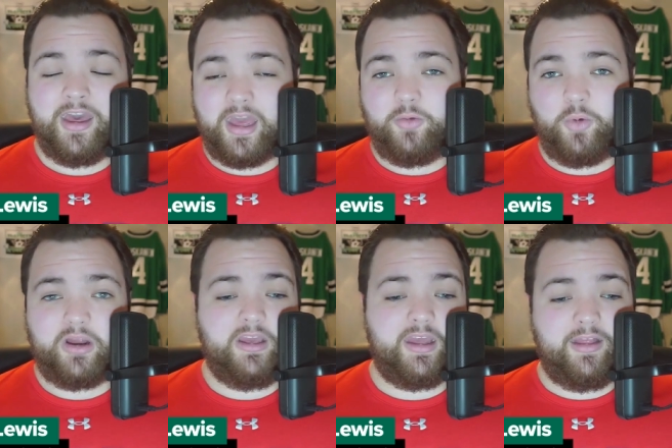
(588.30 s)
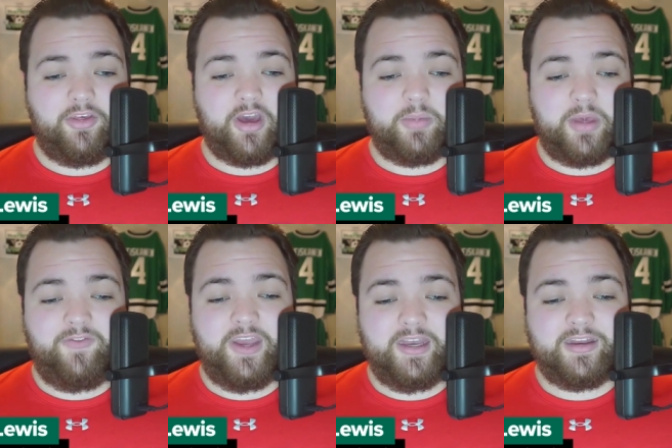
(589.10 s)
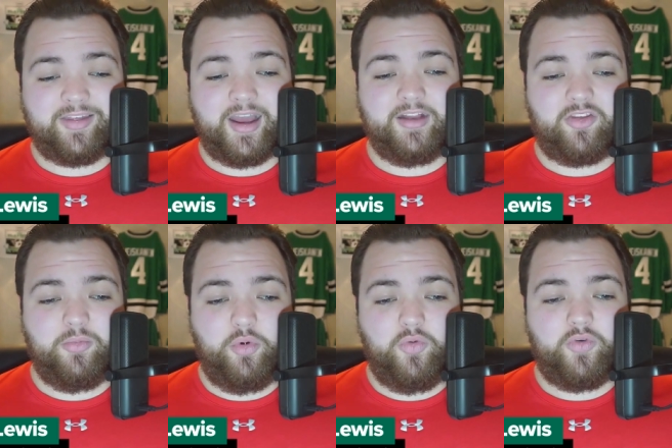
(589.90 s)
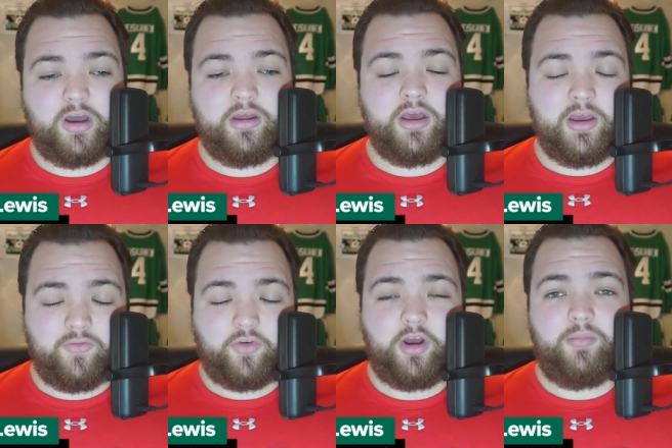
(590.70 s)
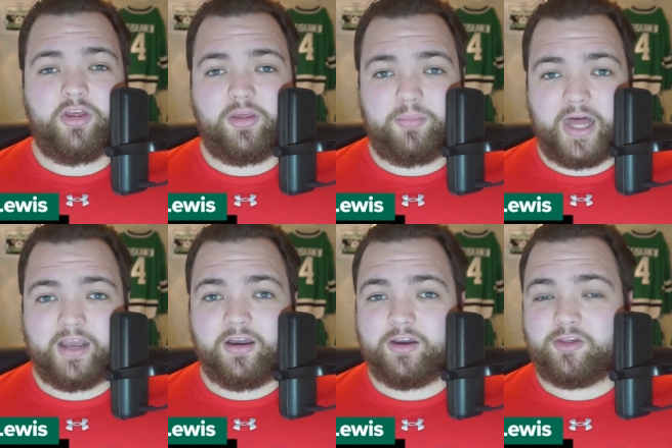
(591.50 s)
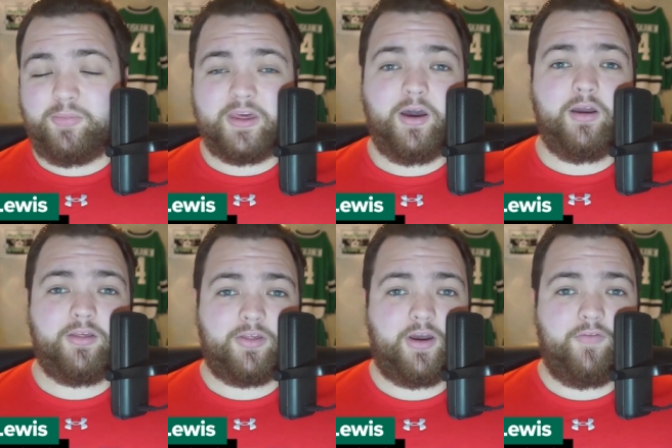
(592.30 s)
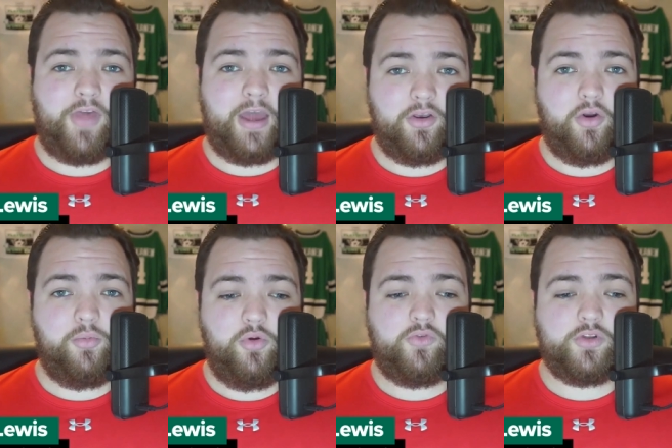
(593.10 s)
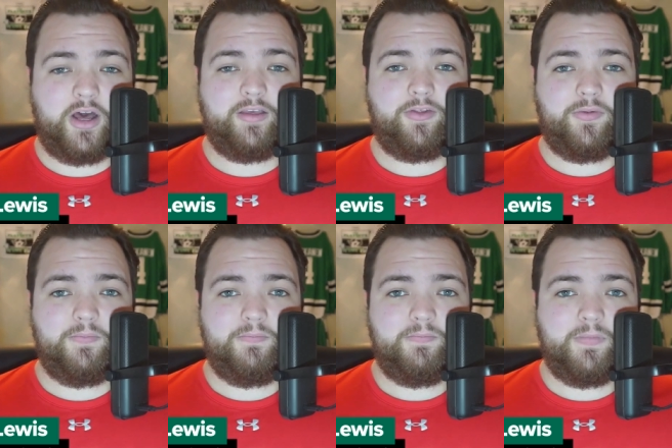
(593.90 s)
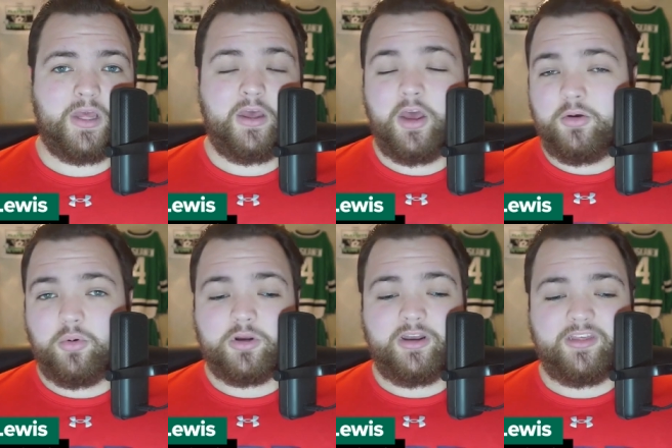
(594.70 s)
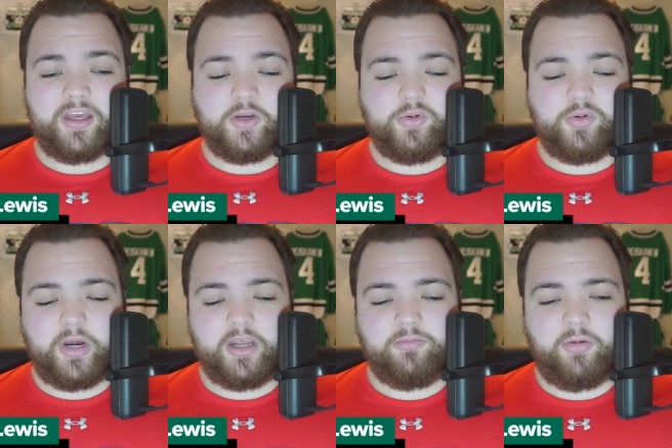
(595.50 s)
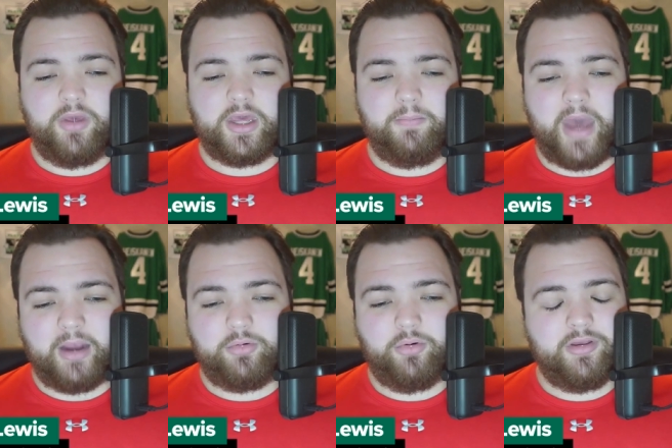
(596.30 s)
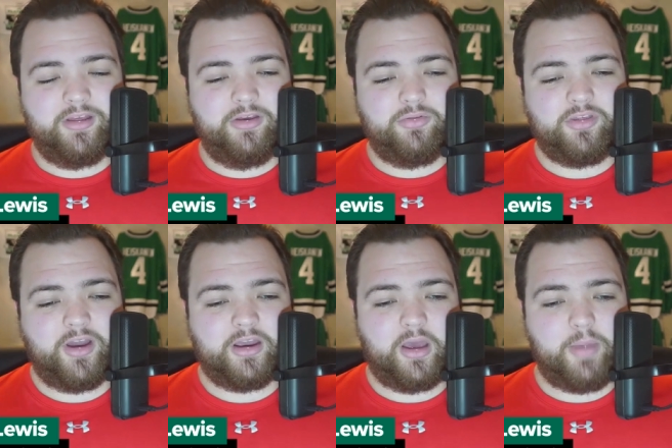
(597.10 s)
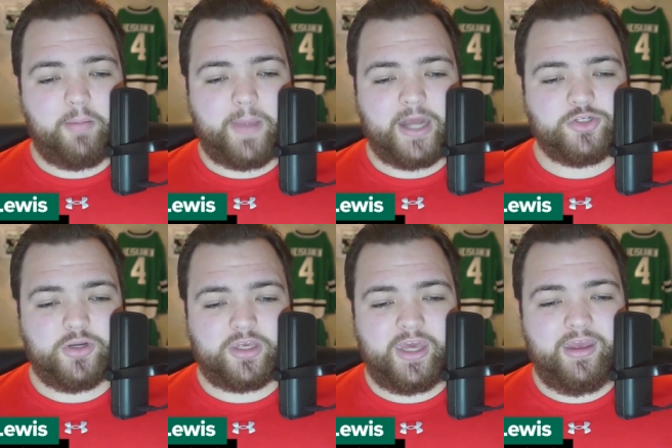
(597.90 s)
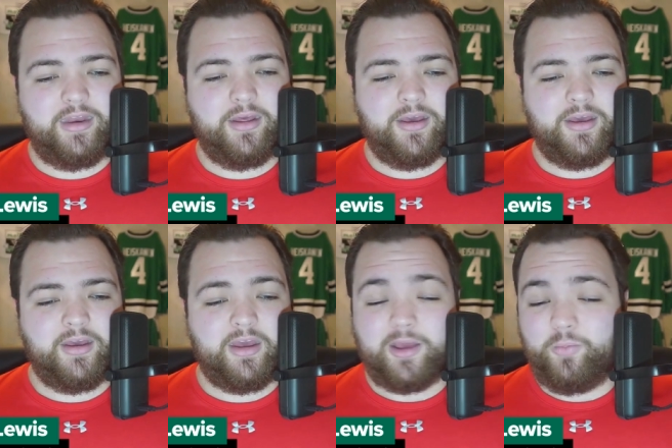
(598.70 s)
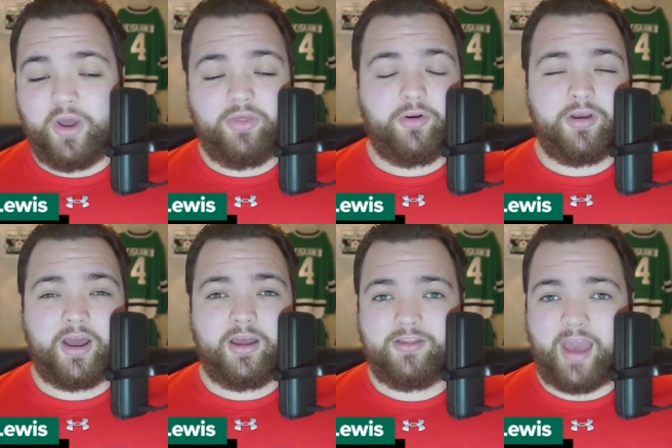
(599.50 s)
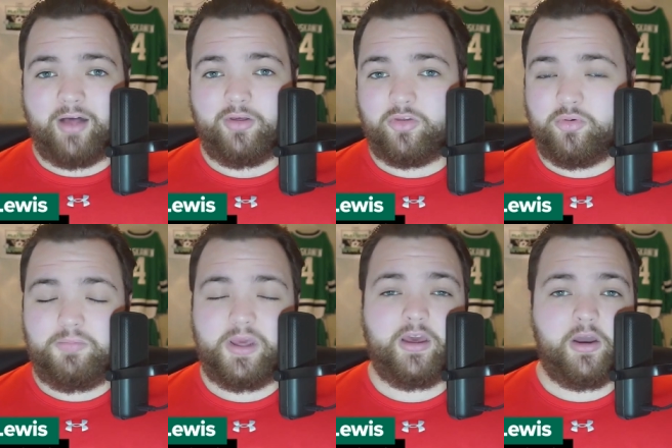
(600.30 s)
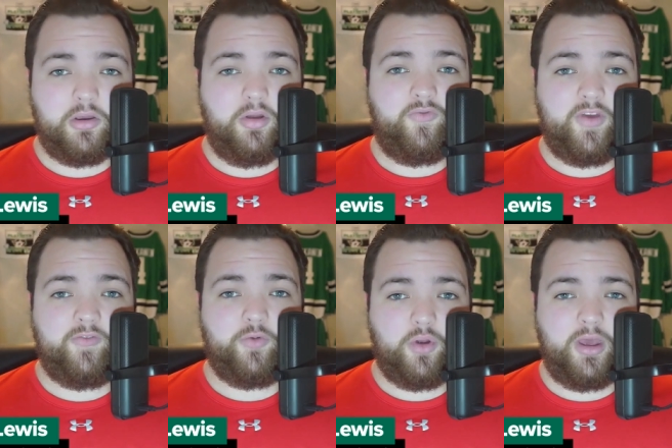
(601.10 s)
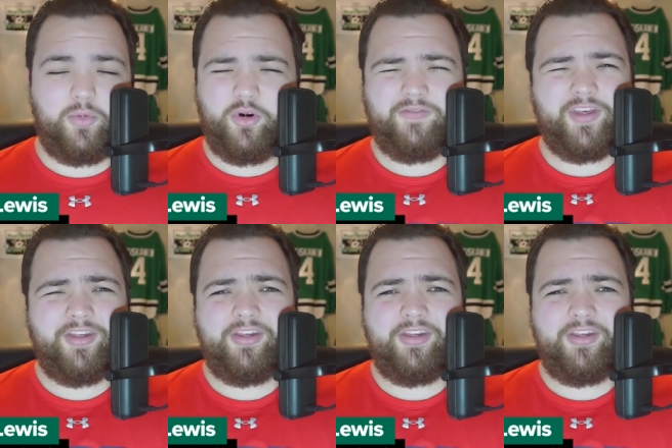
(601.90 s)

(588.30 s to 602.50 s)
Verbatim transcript: in where he ends up if he decides to move on from the Blackhawks because of that no move clause. Well, we're going to take a quick break. And when we come back, we'll continue to talk about Patrick Kane and whether or not Dallas would be a good fit for him or if this is